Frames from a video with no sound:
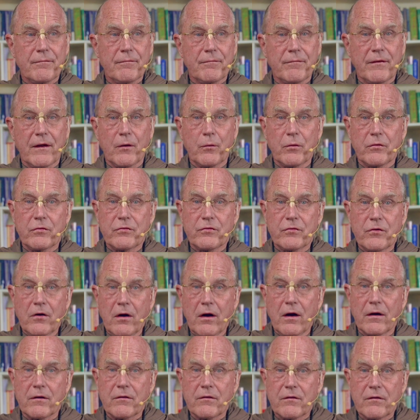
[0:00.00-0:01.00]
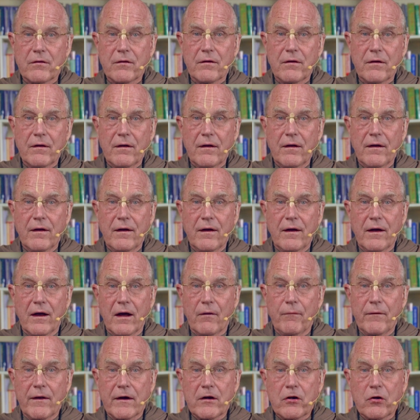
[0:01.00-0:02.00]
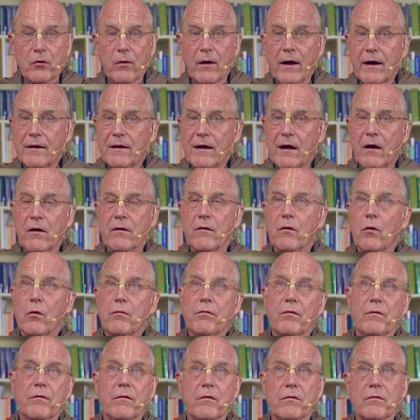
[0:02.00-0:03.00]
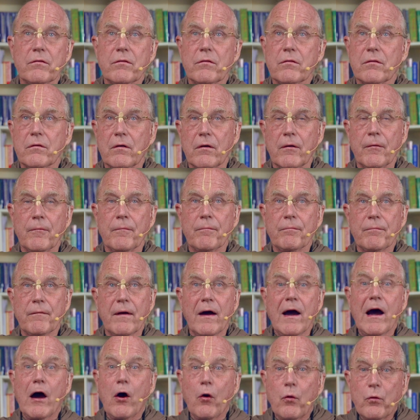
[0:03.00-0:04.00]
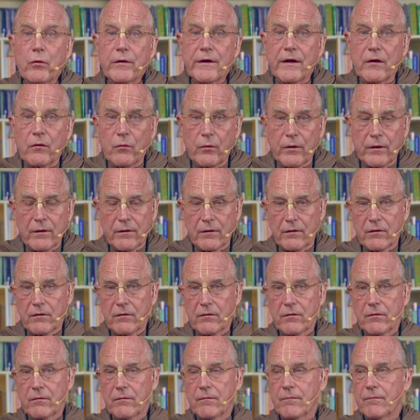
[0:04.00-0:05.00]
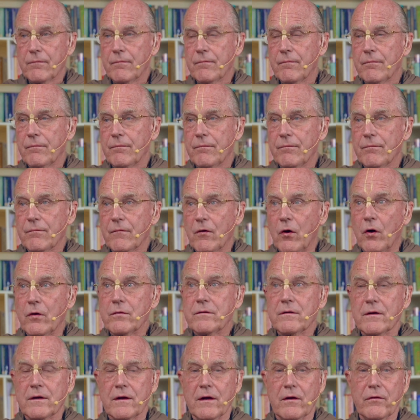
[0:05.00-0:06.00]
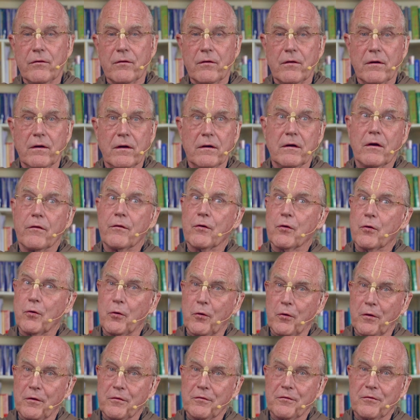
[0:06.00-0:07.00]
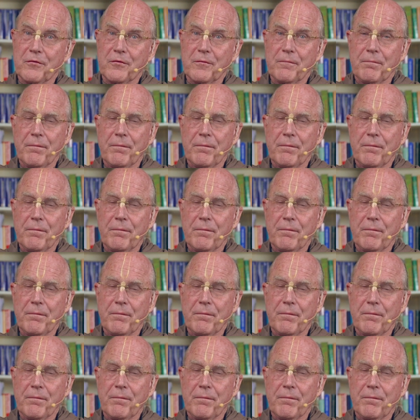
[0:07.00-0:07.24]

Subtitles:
They were shocked. And they cried out over this howling wind. All together, another chorus.